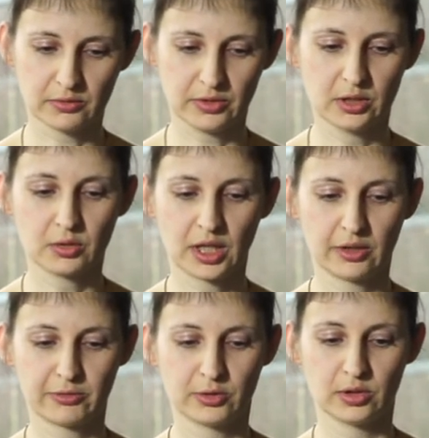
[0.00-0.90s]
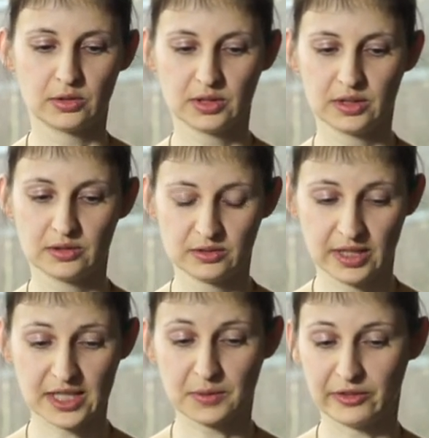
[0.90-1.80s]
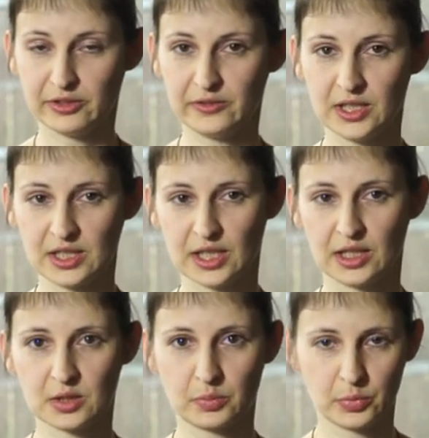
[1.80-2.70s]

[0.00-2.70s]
We are looking for less than 50 cents